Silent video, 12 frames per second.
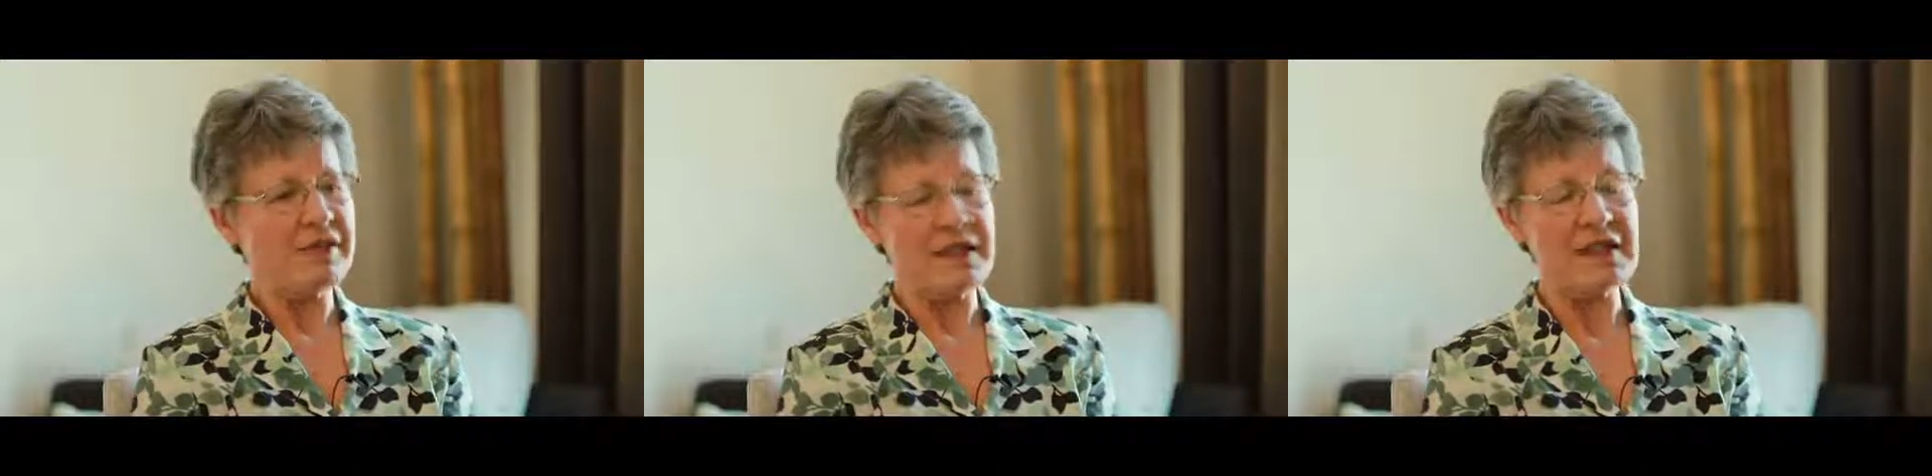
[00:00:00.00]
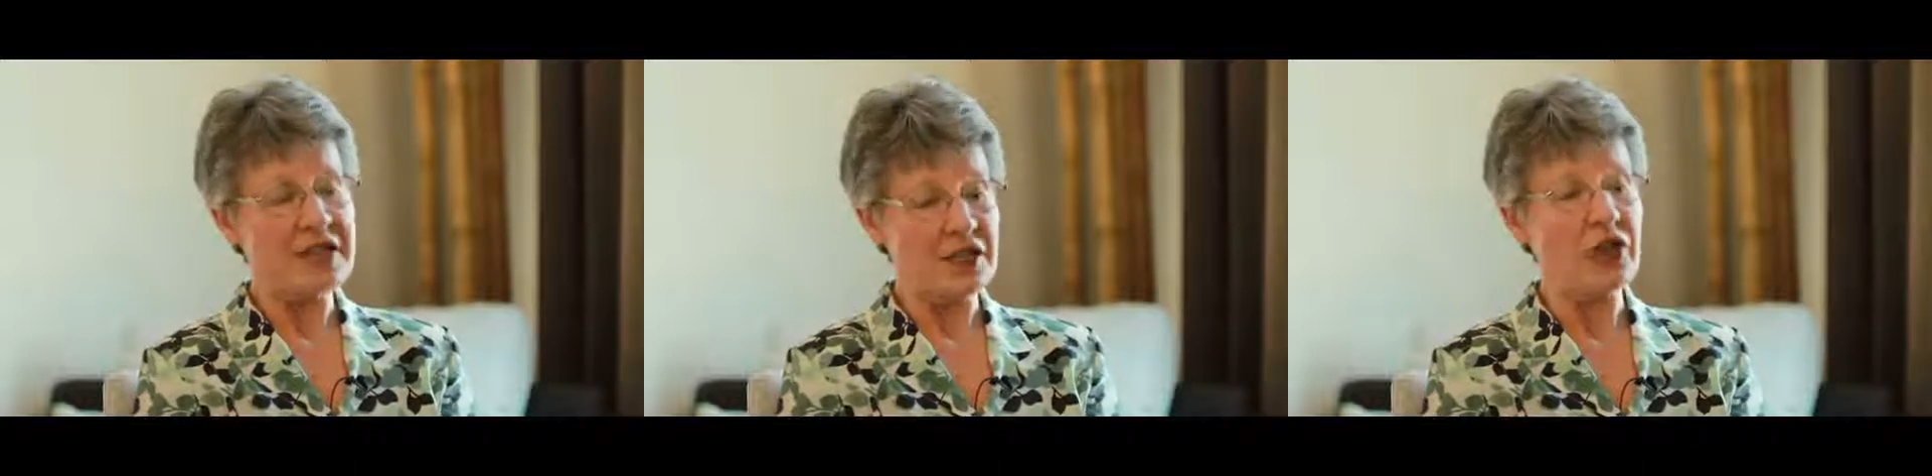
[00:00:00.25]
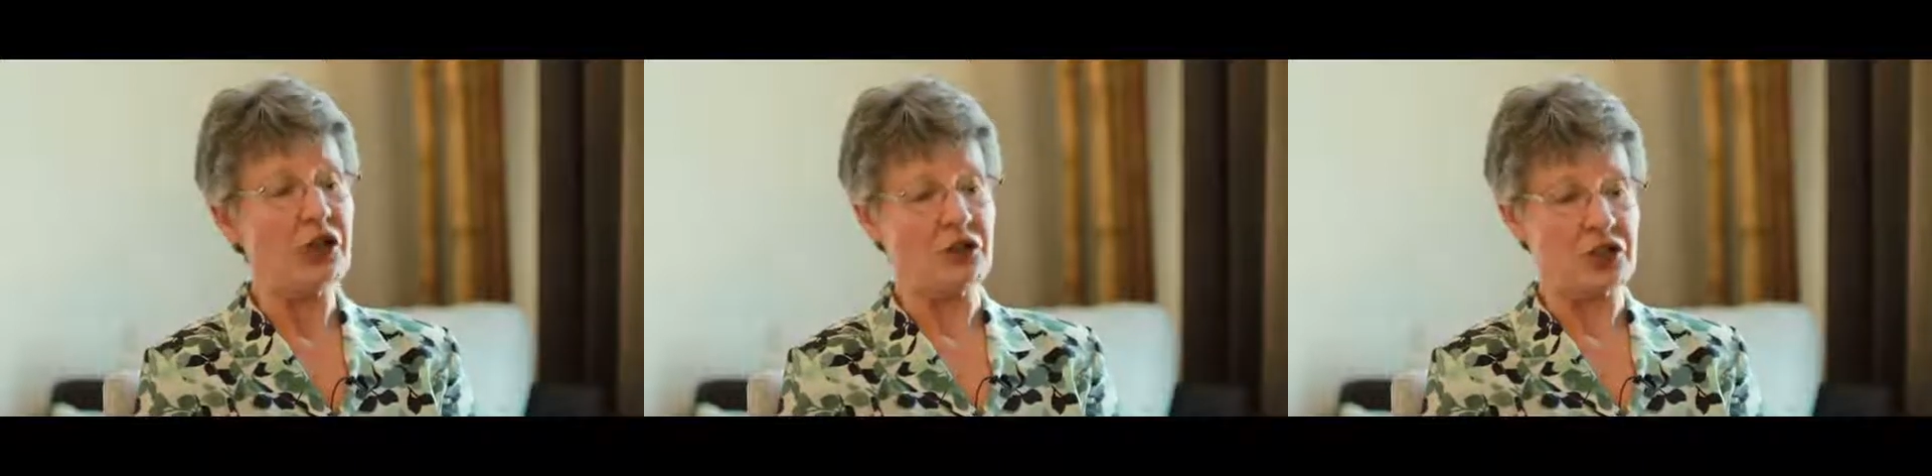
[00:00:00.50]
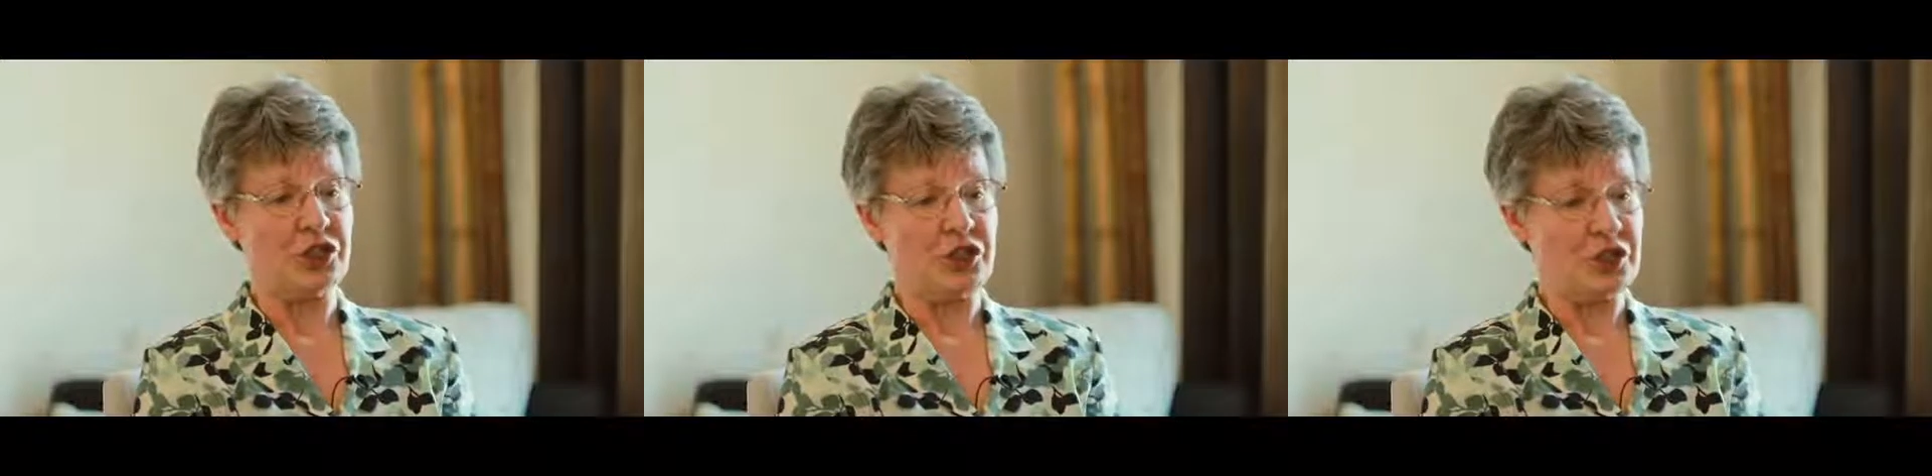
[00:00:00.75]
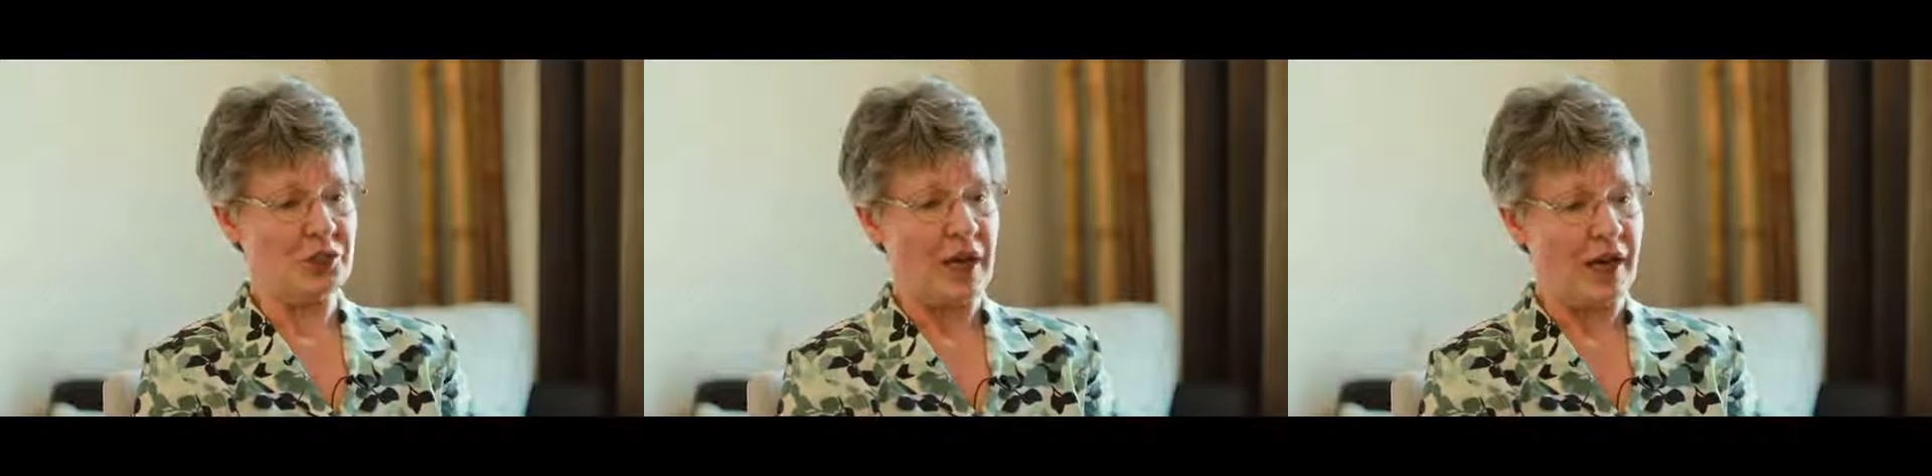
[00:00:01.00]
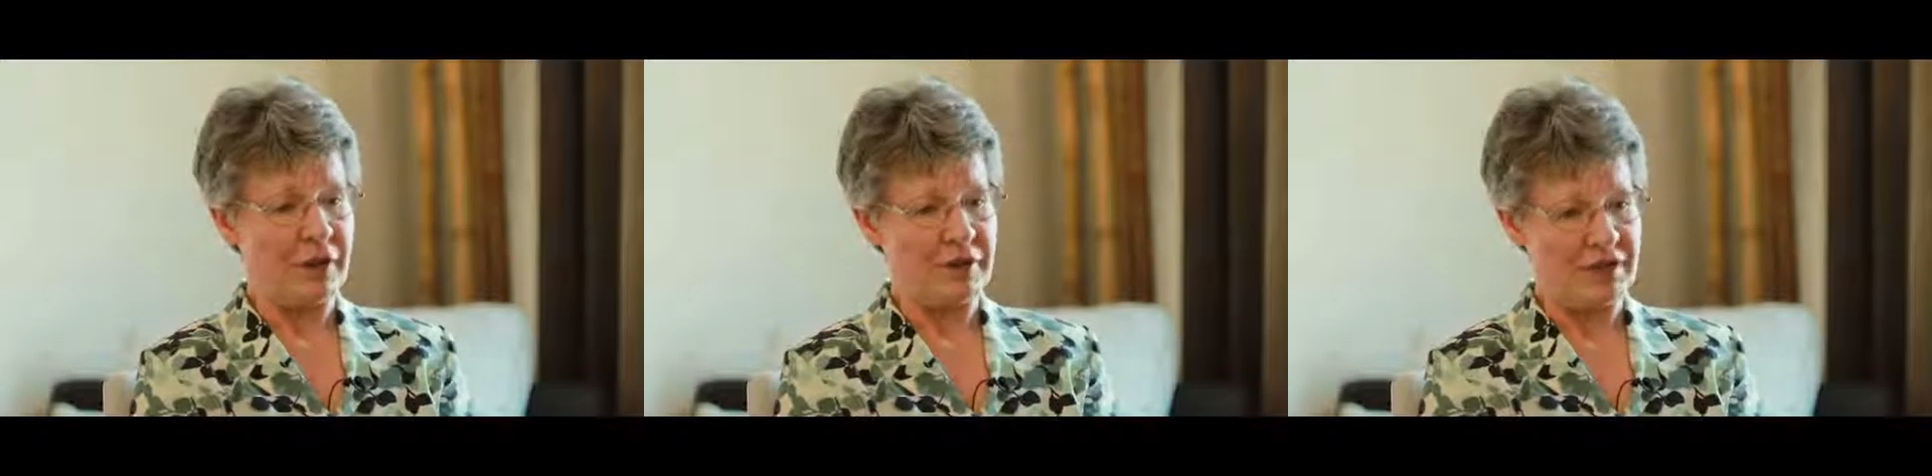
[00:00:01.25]
a guilty conscience when
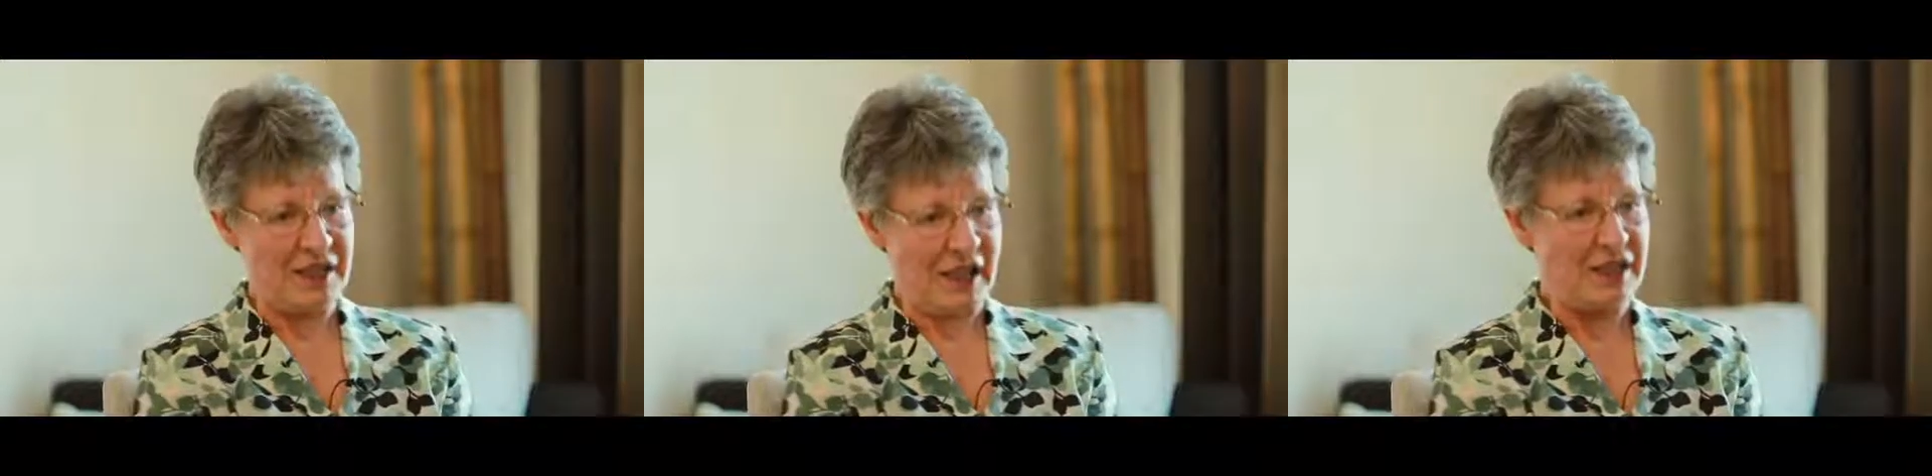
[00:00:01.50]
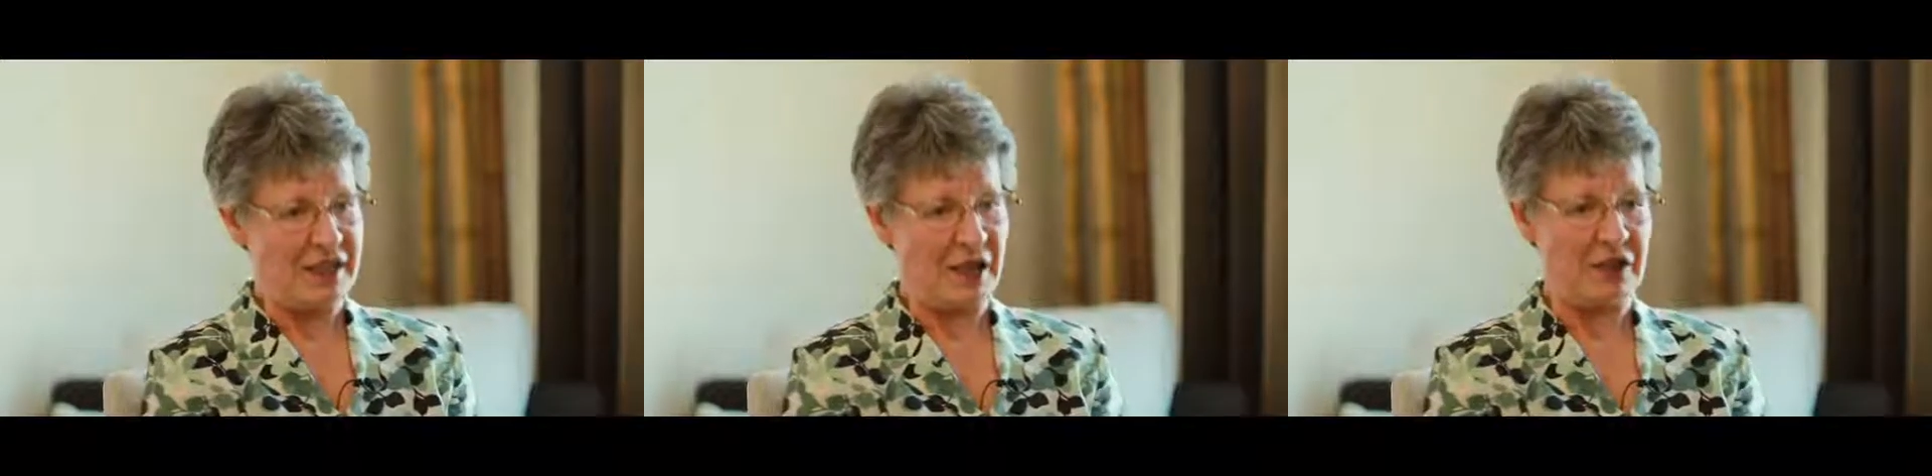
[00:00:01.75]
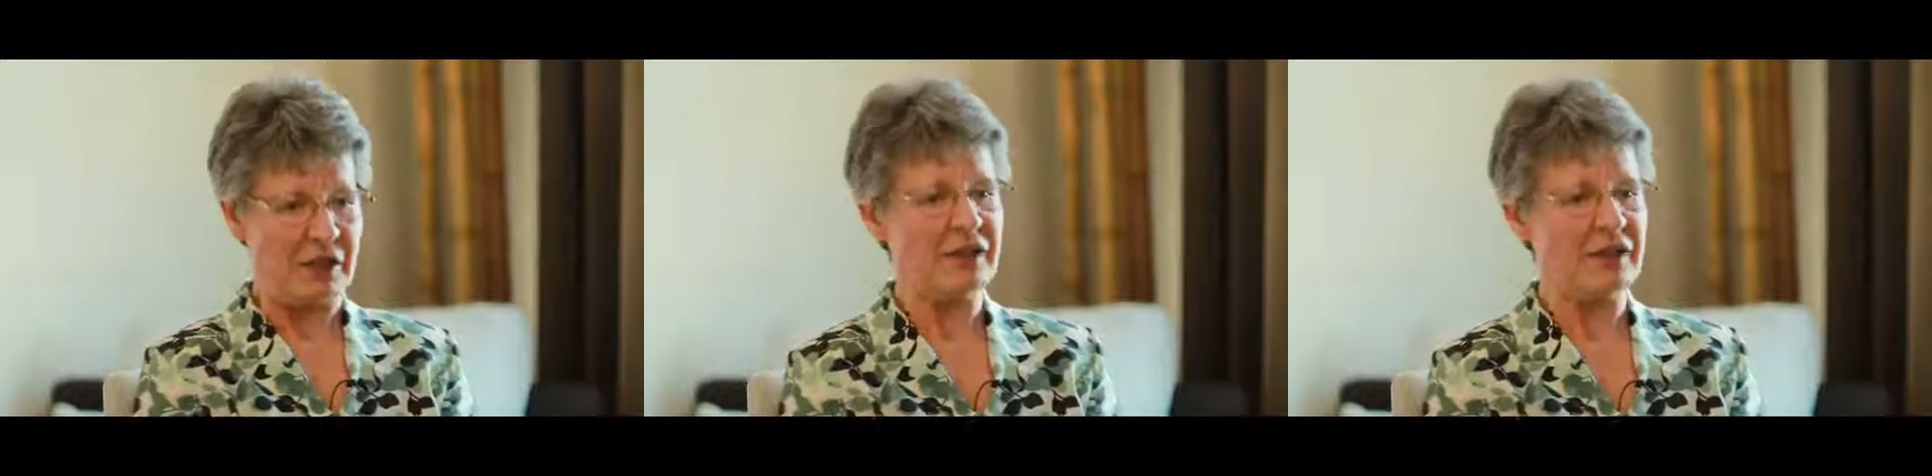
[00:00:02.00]
I was sent out.